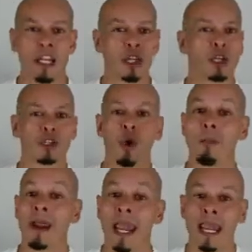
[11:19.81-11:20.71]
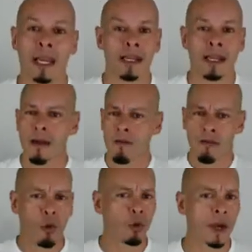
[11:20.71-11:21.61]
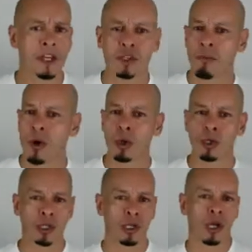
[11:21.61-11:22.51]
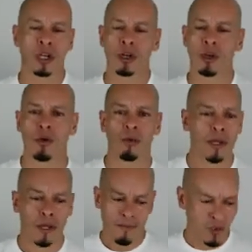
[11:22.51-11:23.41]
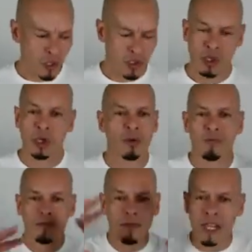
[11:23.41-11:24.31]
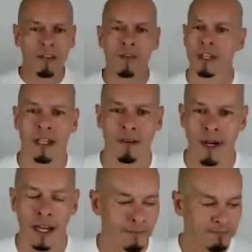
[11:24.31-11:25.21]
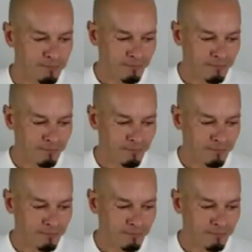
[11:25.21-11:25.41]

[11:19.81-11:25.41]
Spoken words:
There's no pain, full range of motion, just good everything, right?